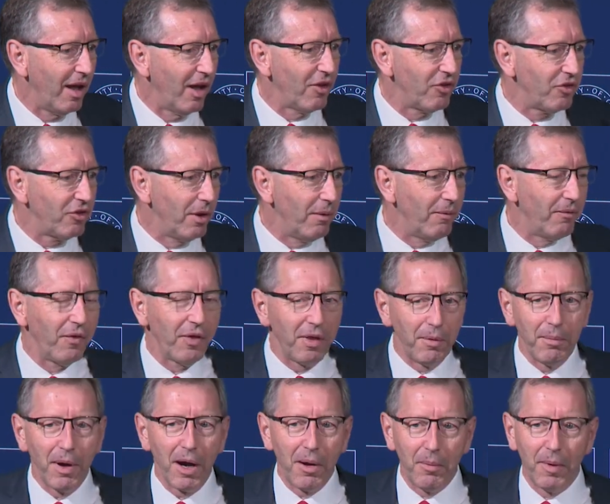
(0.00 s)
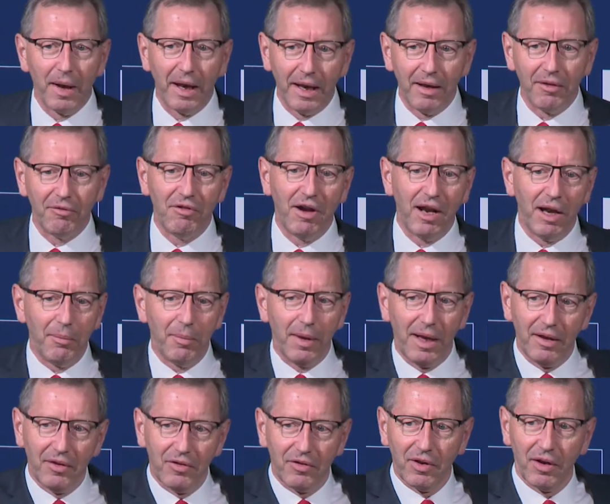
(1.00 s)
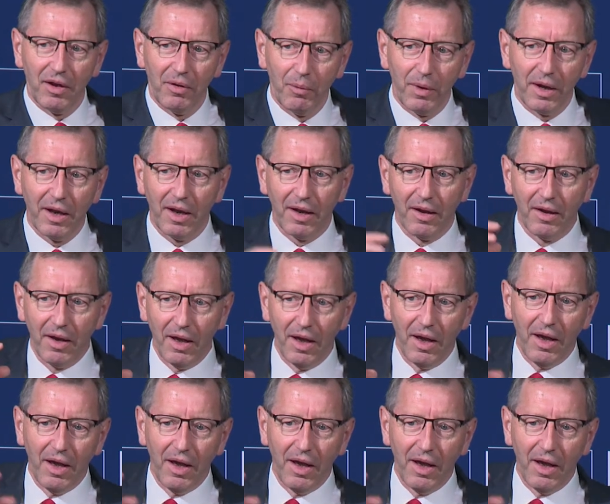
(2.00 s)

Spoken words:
assume for the moment it really means that we're going to,